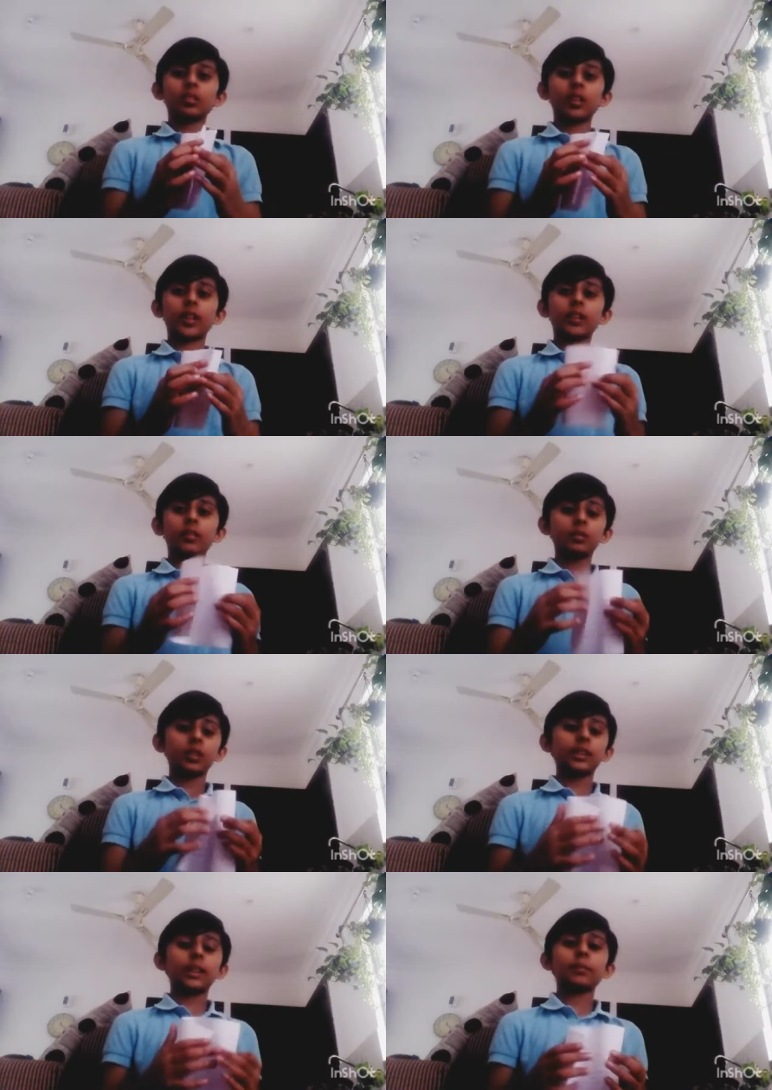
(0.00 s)
and do
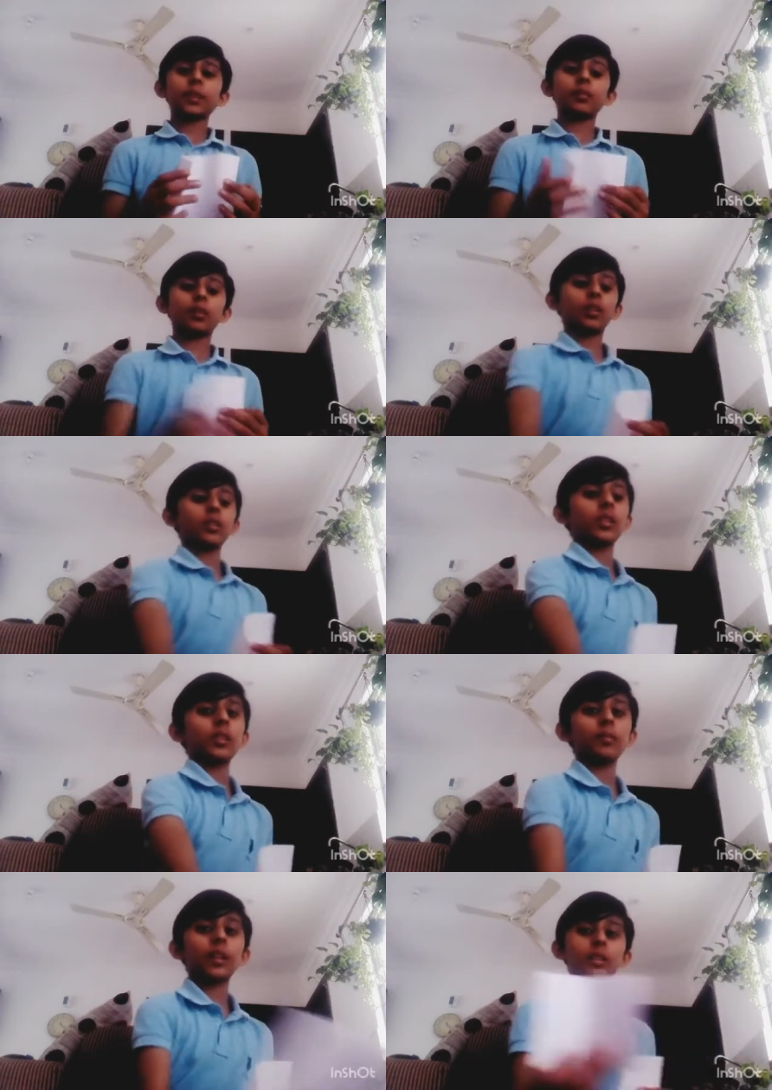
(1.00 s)
the same thing what you
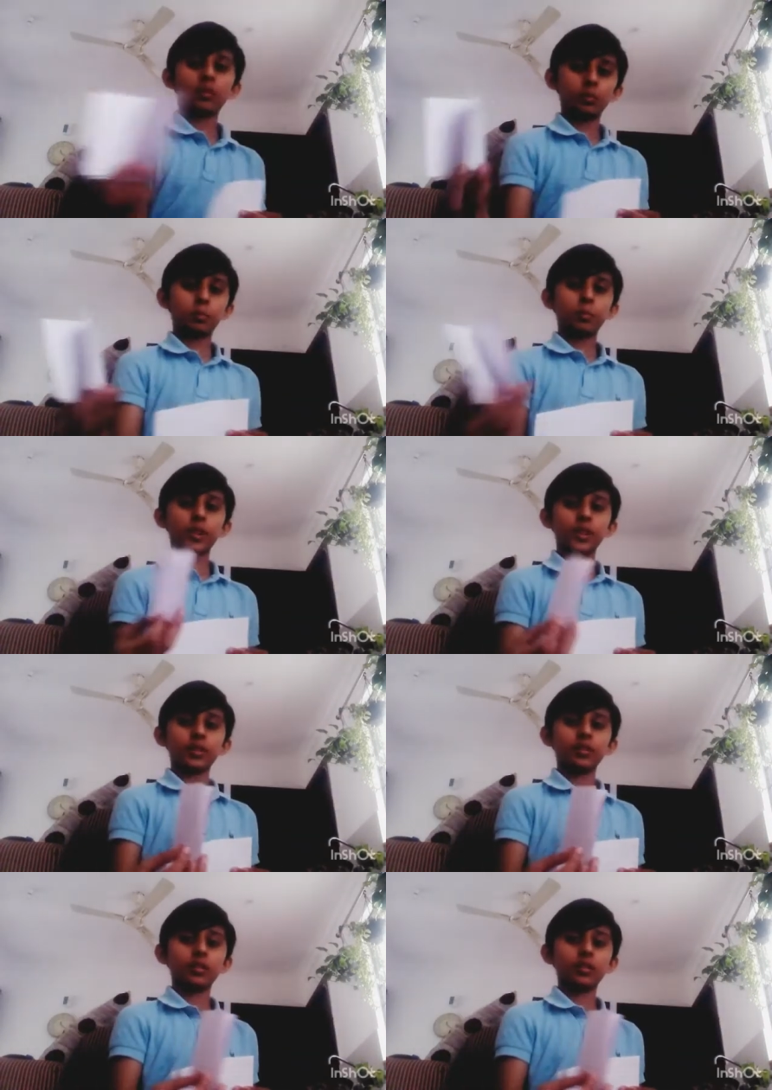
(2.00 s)
did by this page.